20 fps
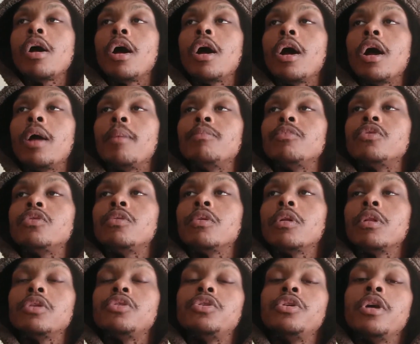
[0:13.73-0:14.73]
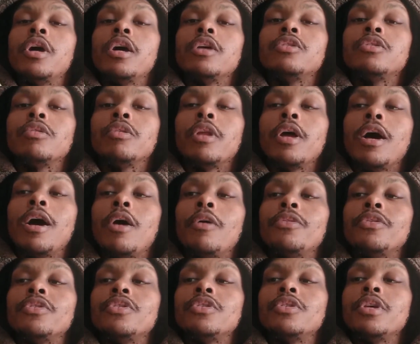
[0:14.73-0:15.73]
I'm just gonna let you guys know now
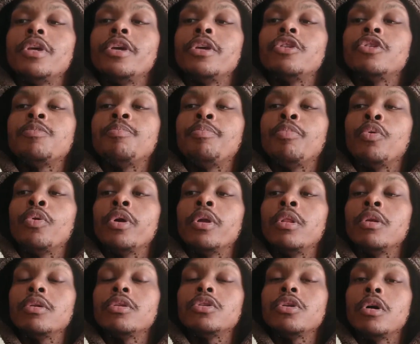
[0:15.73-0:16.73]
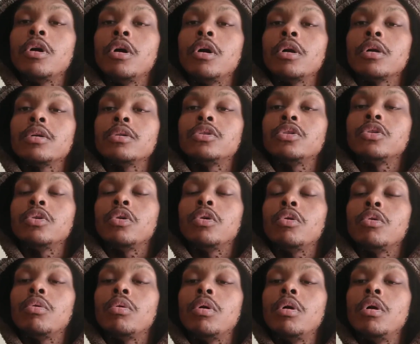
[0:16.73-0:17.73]
this is a spoiler talk,
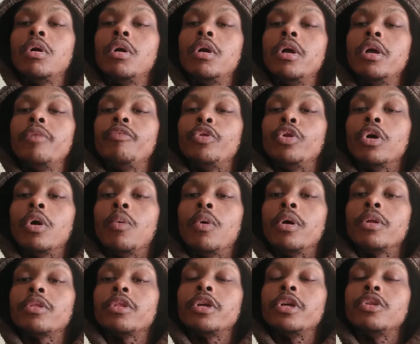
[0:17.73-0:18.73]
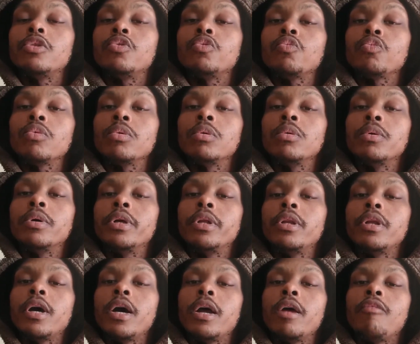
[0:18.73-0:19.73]
so if you don't want things
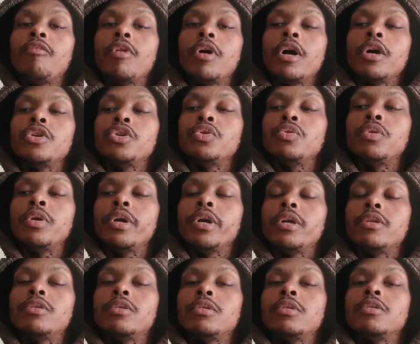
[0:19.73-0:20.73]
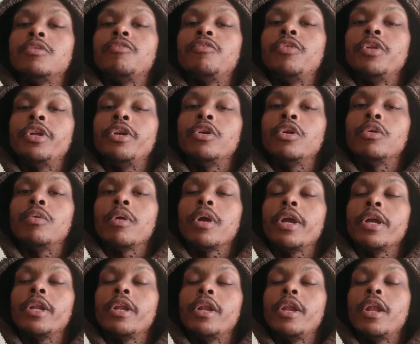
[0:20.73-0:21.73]
ruined, I advise you to exit this video
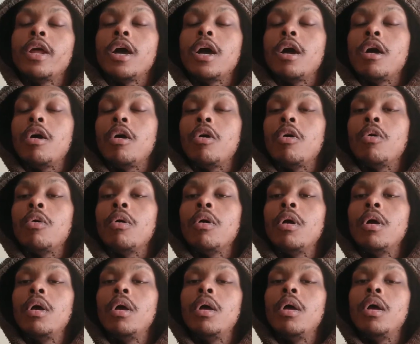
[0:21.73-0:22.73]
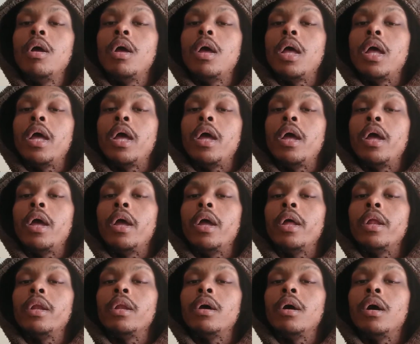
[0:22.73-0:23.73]
right now.
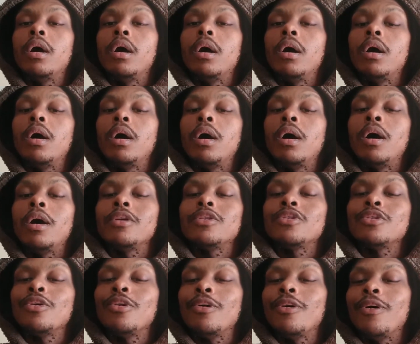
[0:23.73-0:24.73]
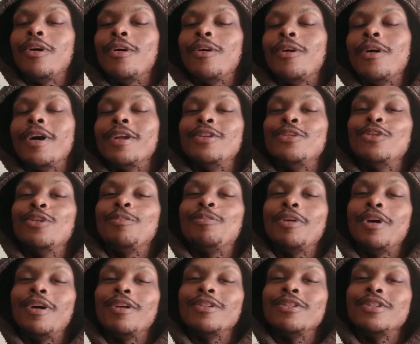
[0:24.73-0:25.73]
And also, oh, I do
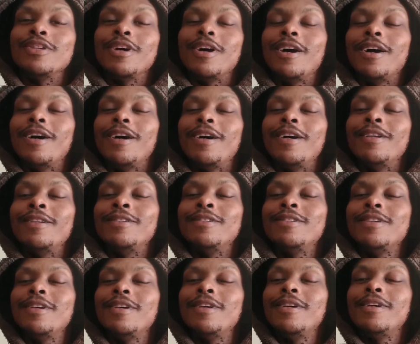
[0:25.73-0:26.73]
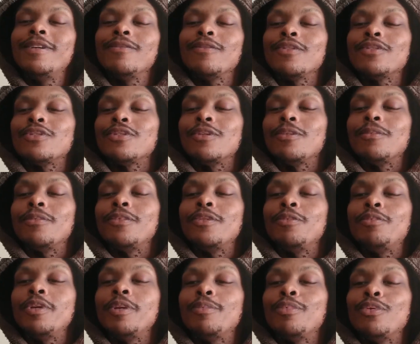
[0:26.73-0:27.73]
apologize for some of
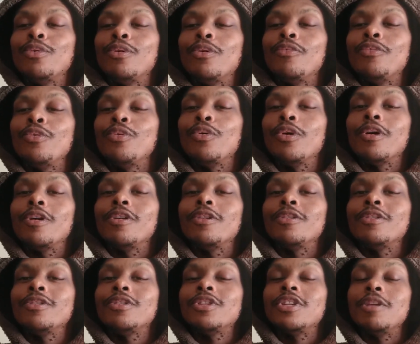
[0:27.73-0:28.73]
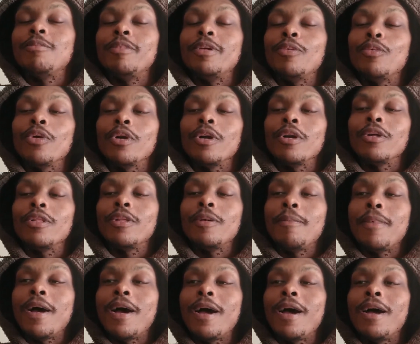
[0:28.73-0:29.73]
you people if you wanted to see me wear the
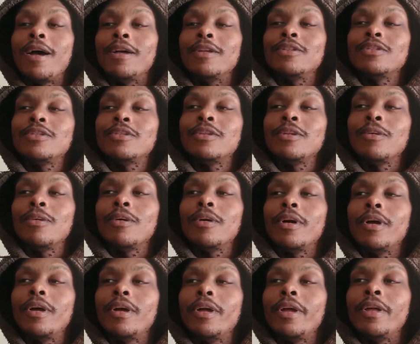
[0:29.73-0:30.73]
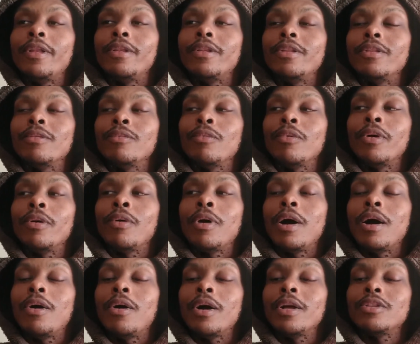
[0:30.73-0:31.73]
mask and
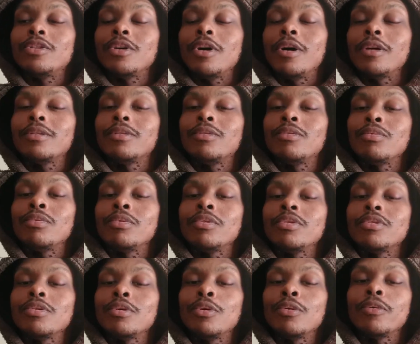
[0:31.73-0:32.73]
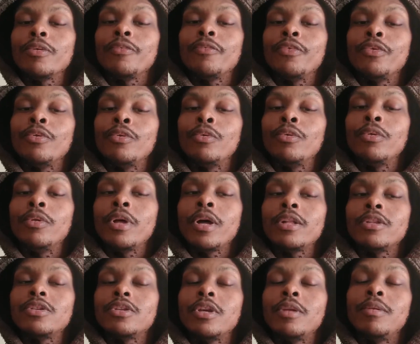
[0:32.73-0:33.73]
while I talked through this whole review
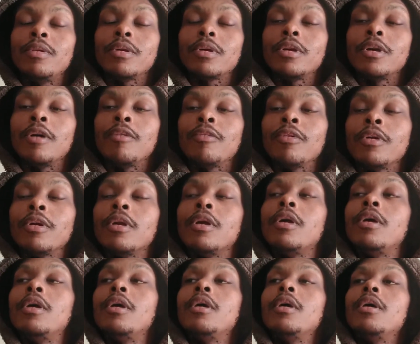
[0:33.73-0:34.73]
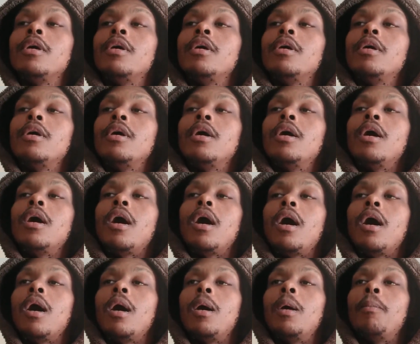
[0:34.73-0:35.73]
that's in the cover,
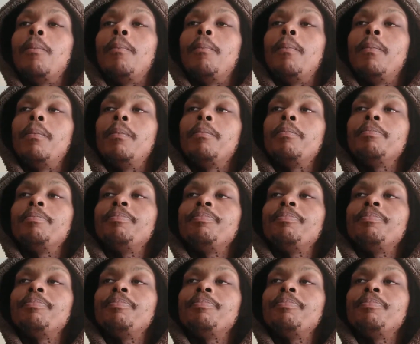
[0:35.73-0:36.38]
um,